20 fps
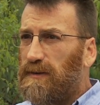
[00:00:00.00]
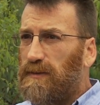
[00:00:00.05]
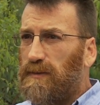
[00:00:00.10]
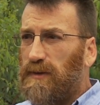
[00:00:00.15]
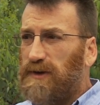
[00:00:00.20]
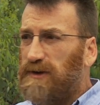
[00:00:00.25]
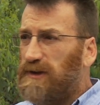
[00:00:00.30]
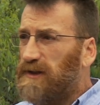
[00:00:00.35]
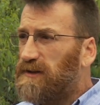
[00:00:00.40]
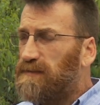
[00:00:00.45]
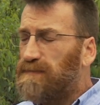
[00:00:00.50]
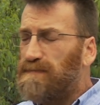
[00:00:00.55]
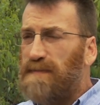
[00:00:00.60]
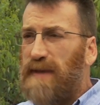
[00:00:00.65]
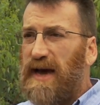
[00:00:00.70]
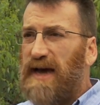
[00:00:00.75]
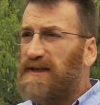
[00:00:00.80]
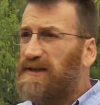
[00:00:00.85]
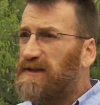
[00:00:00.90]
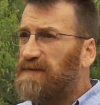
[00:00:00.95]
were just
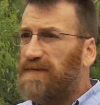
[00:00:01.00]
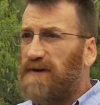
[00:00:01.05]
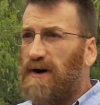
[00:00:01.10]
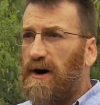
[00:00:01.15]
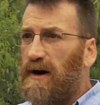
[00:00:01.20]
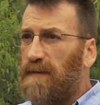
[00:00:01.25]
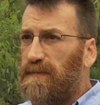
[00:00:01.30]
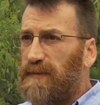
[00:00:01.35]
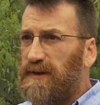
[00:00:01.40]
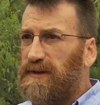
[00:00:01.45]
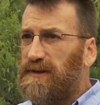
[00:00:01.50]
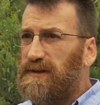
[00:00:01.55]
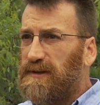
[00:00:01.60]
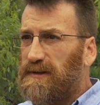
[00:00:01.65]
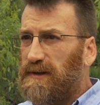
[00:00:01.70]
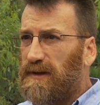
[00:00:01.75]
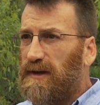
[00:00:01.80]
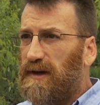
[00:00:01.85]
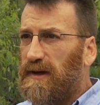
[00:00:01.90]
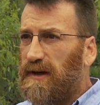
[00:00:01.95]
massive
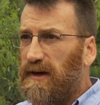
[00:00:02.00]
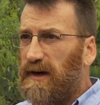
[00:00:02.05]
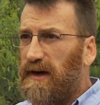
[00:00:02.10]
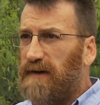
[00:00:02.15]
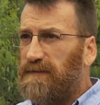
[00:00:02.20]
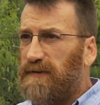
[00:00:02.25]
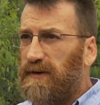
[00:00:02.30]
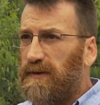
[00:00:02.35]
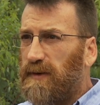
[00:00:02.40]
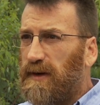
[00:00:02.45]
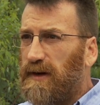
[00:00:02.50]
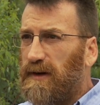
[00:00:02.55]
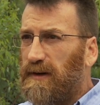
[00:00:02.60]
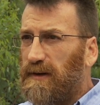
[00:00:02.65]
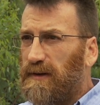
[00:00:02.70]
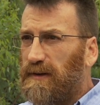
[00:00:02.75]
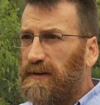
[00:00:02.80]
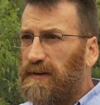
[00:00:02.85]
carpets uh, everywhere.